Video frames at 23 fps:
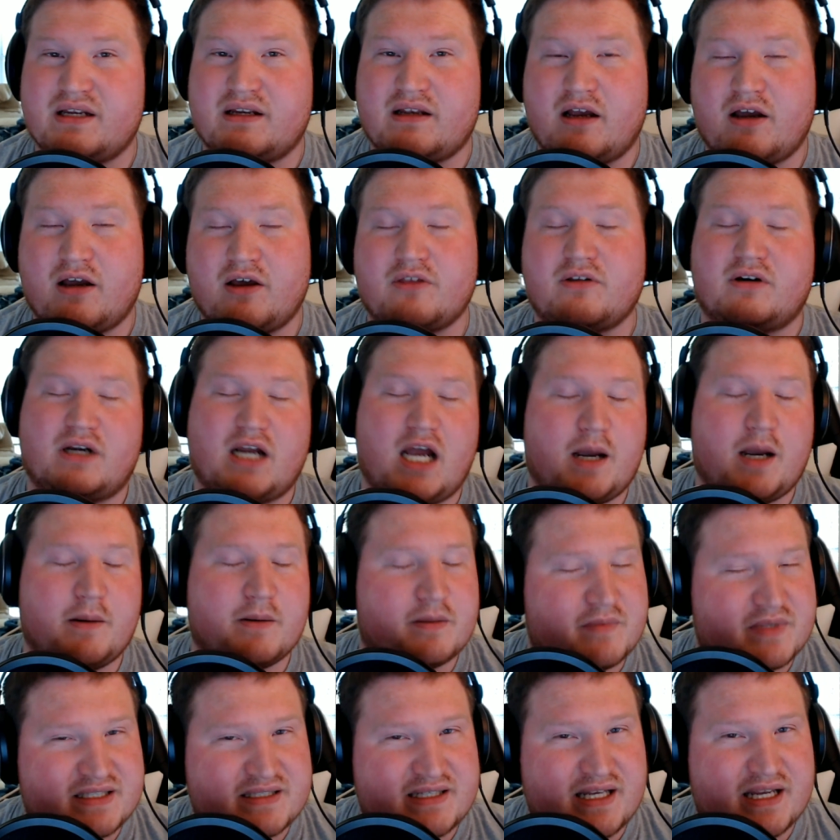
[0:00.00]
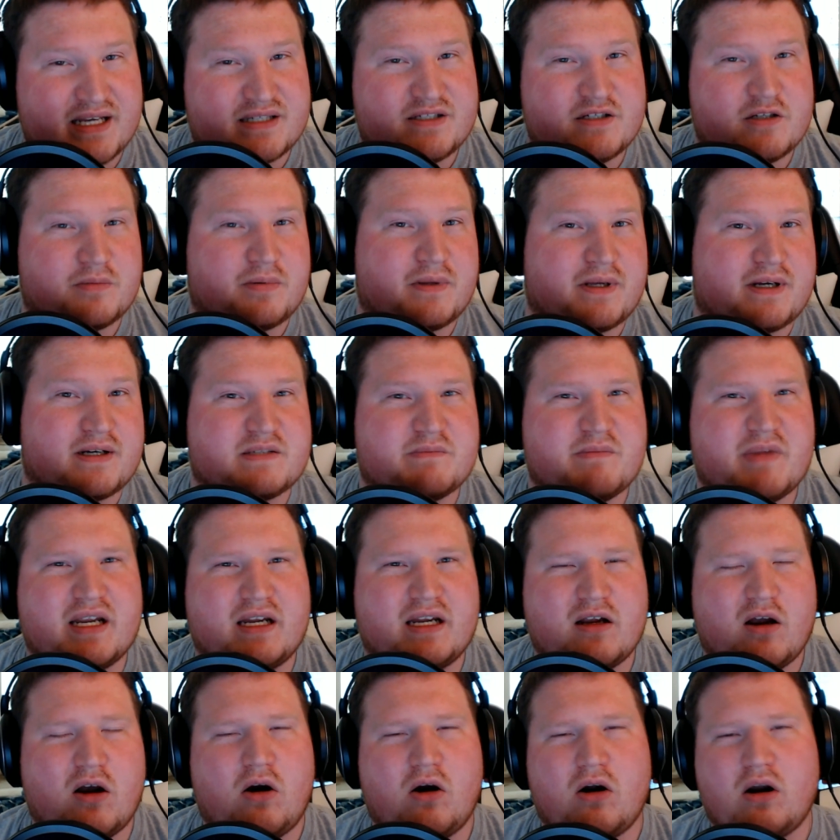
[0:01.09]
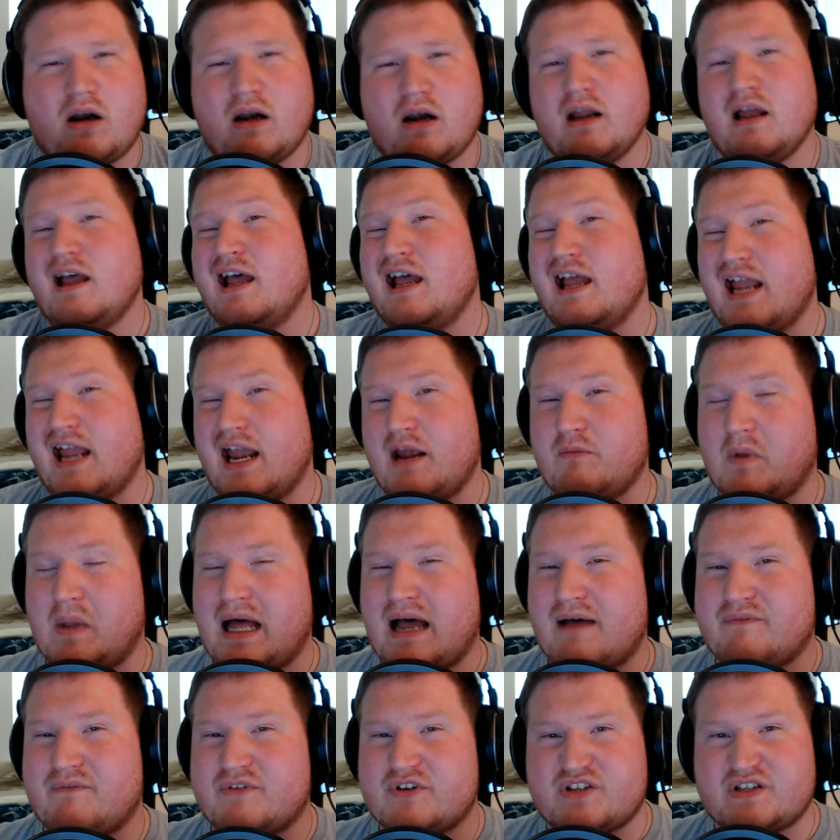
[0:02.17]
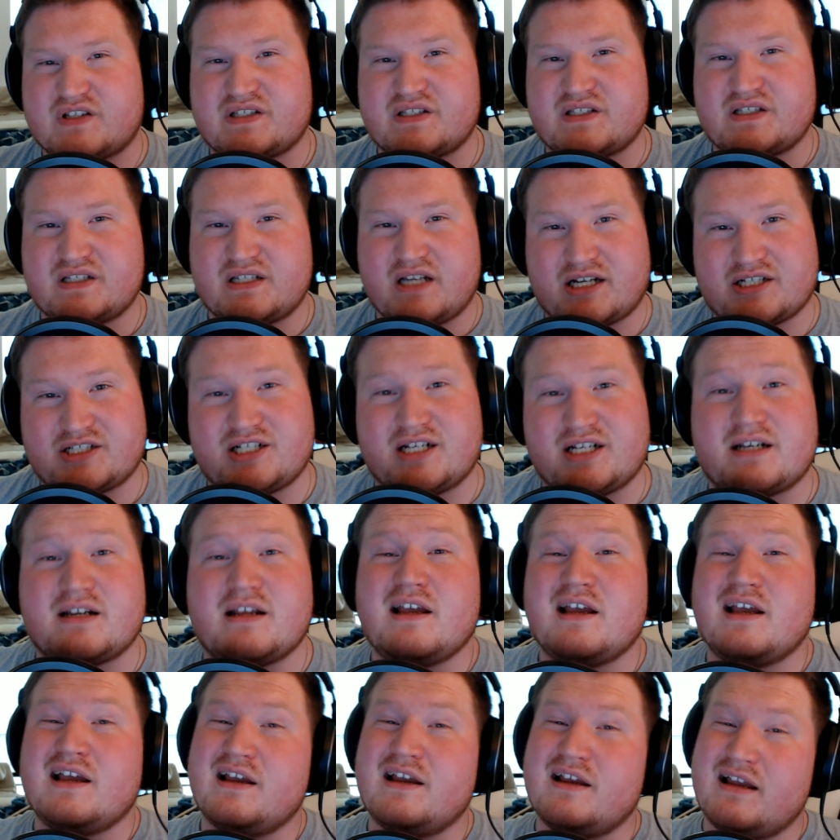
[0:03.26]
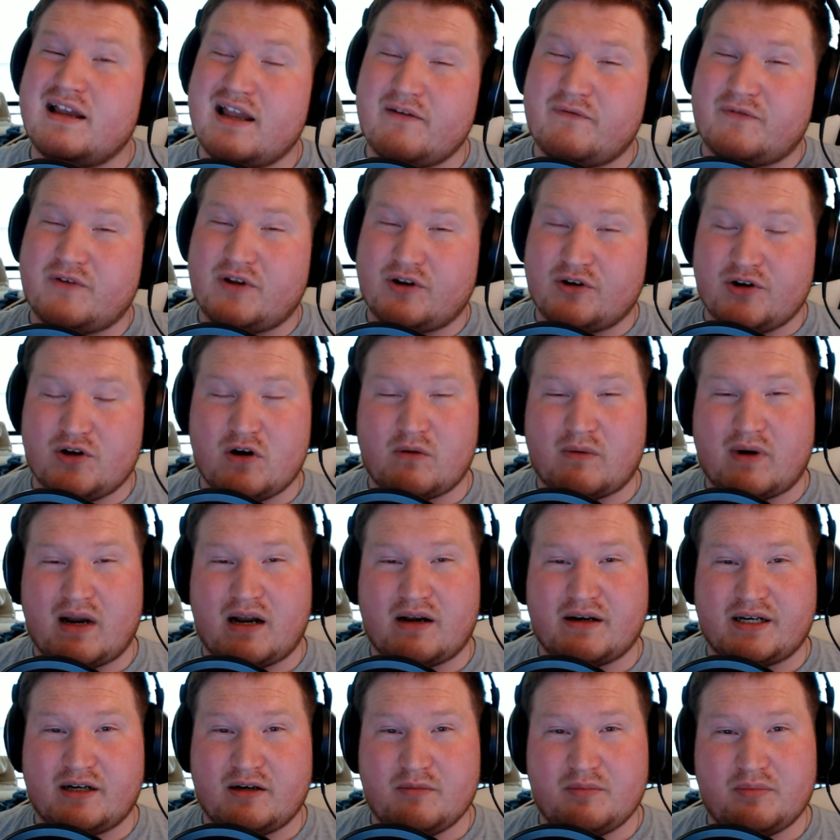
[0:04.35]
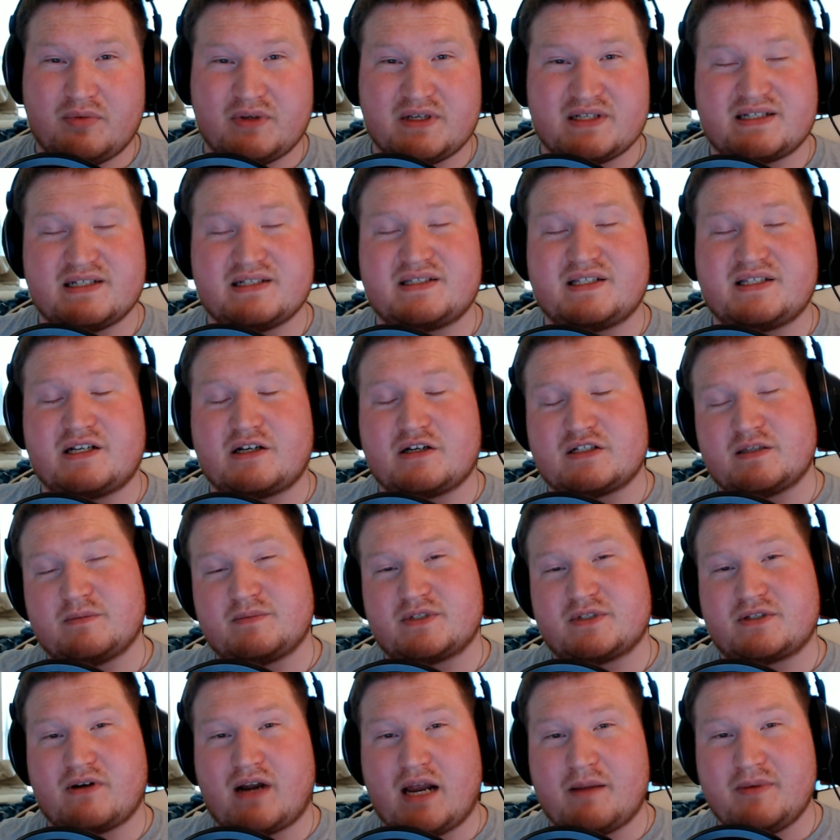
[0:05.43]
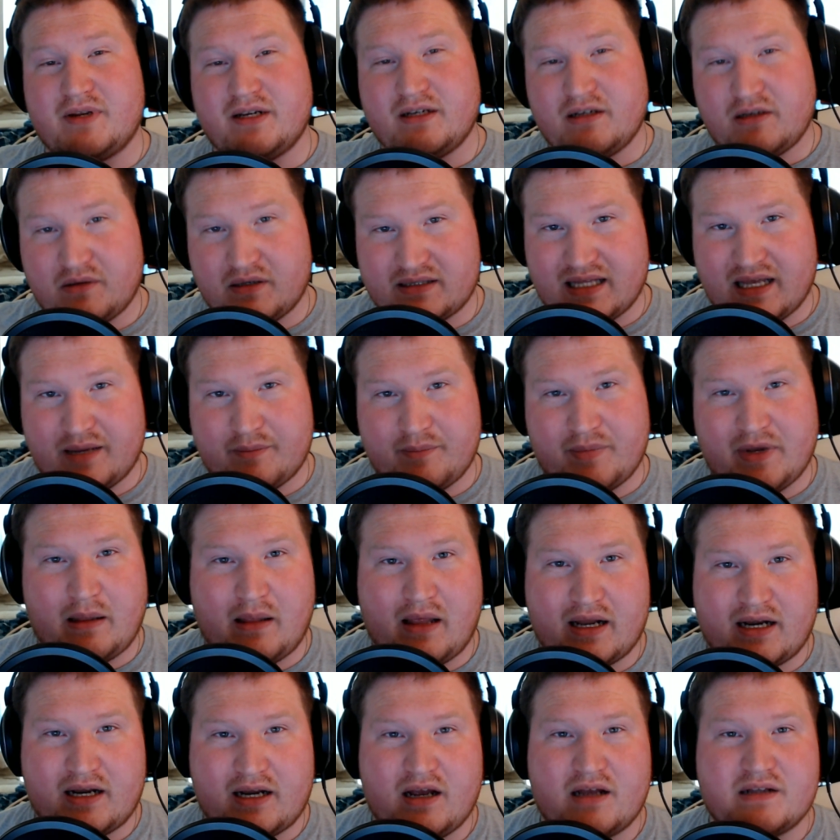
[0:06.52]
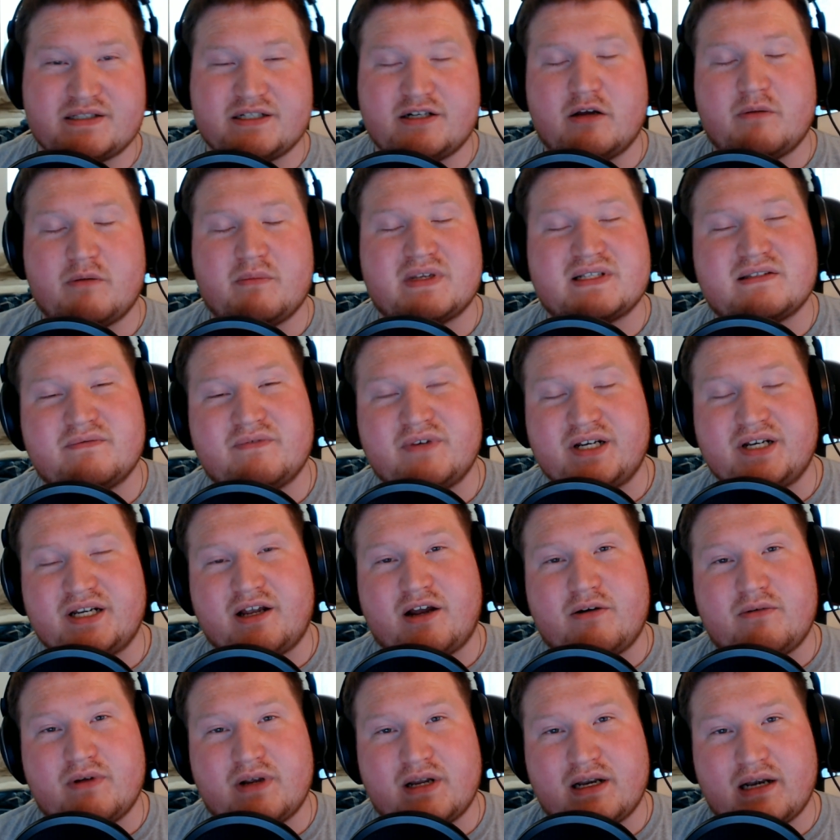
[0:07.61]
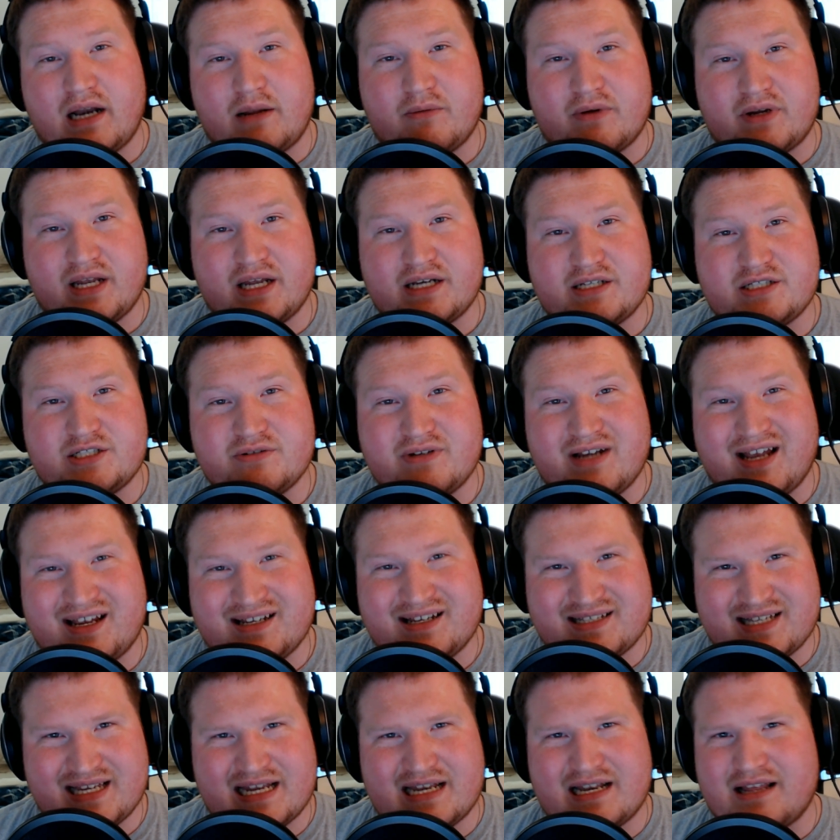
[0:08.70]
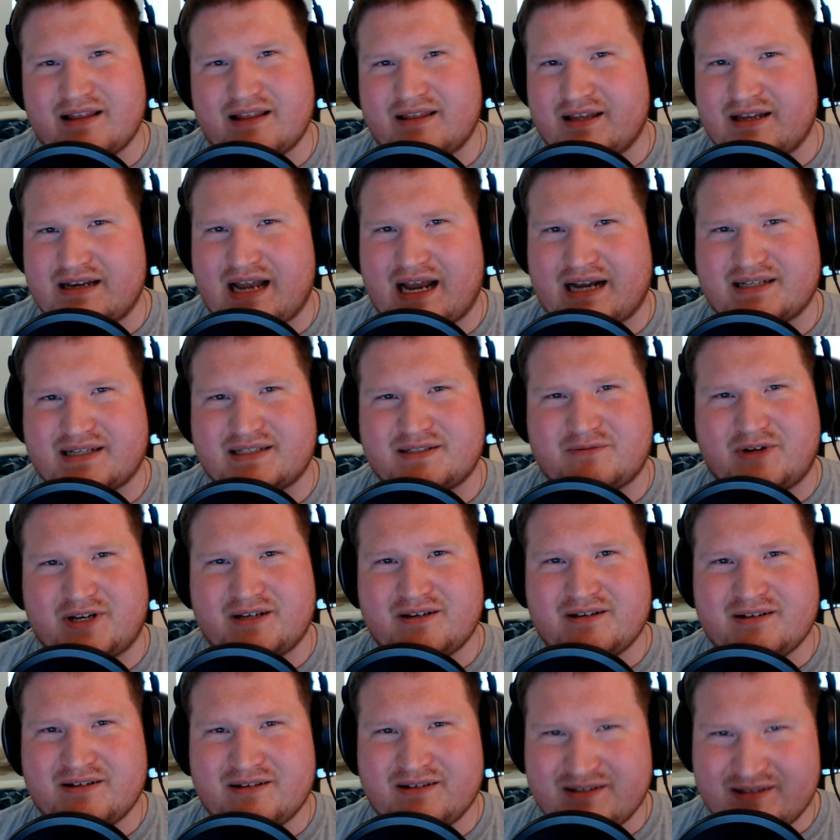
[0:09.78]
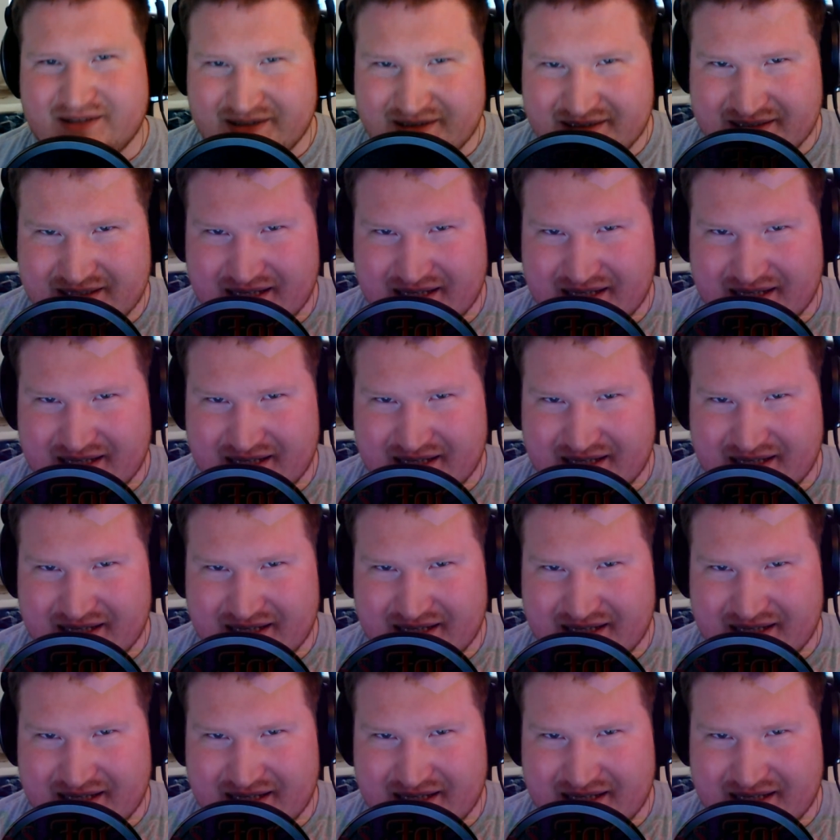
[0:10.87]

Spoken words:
other common mistakes new players make are, and we'll have a discussion. If you're new around here, please consider subscribing, click that bell icon so you don't miss a video, and I will catch you guys in the next one. Take